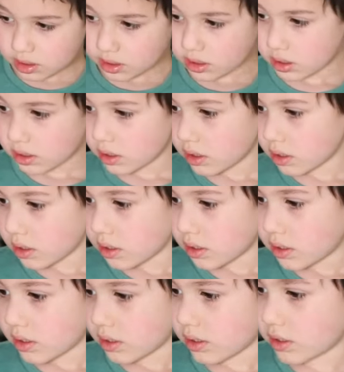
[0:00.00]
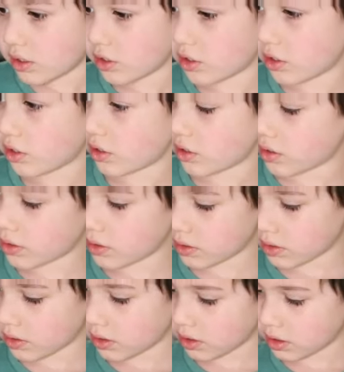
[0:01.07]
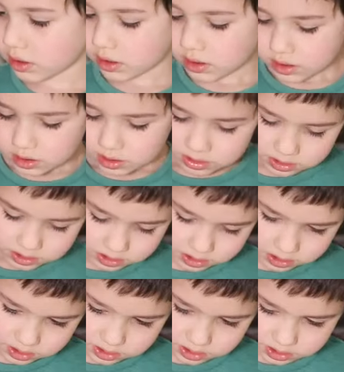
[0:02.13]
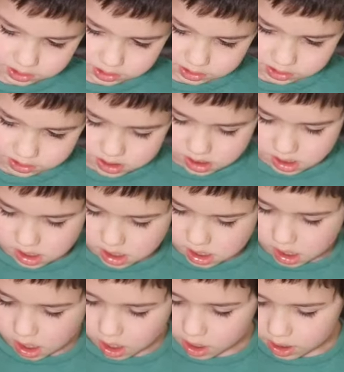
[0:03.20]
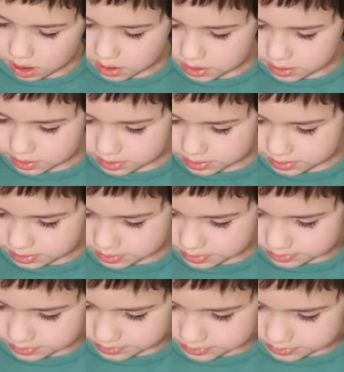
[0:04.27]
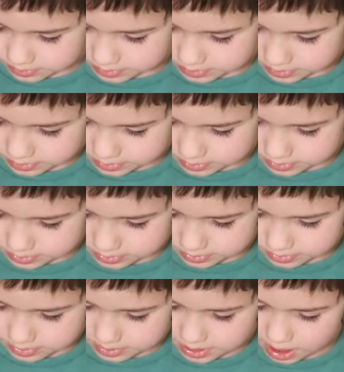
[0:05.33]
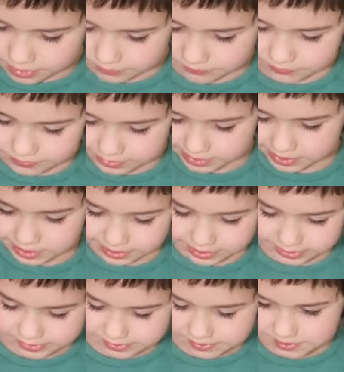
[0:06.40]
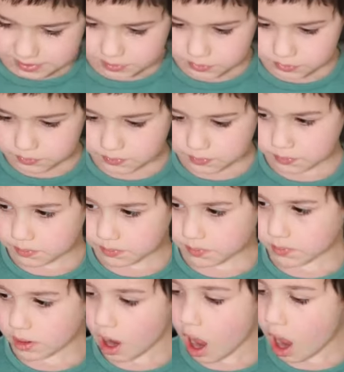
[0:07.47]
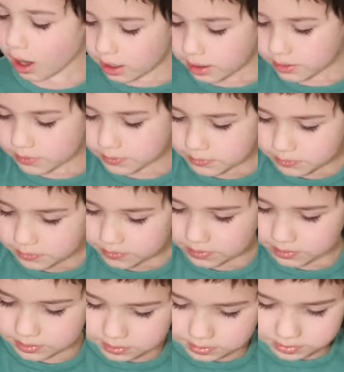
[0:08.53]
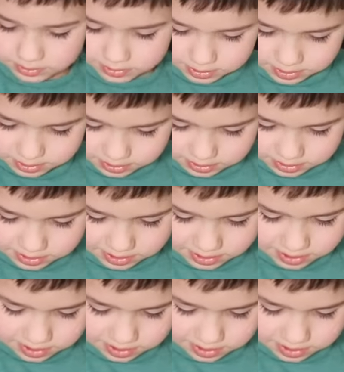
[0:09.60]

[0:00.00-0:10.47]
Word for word: And then also for a really nice golden color, paprika. And I would say about half a mm, teaspoon half of that. It. Okay, so take your spoon, give that a big mix.